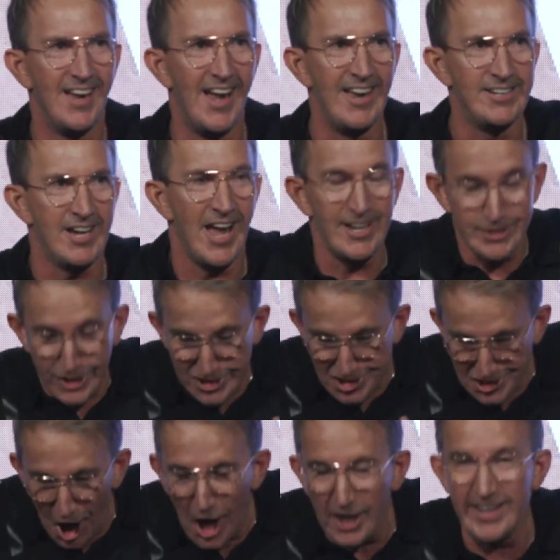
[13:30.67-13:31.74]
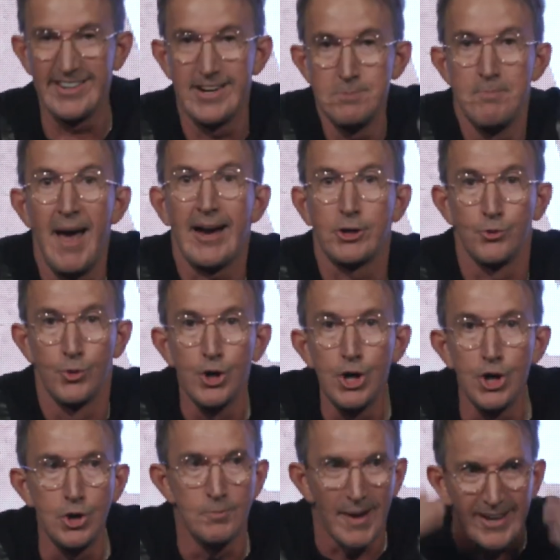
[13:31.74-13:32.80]
And you're starting to make
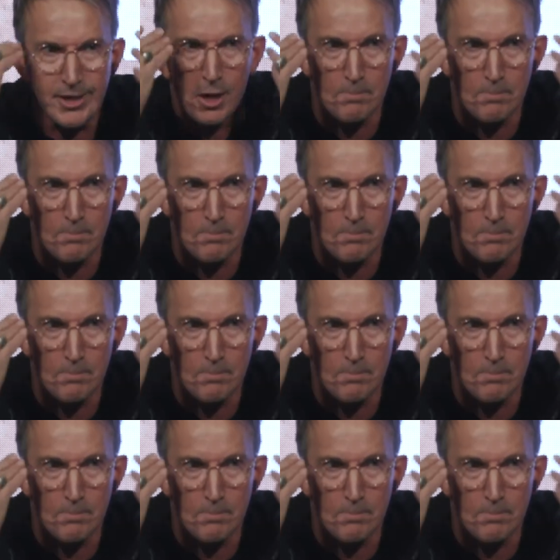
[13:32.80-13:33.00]
room in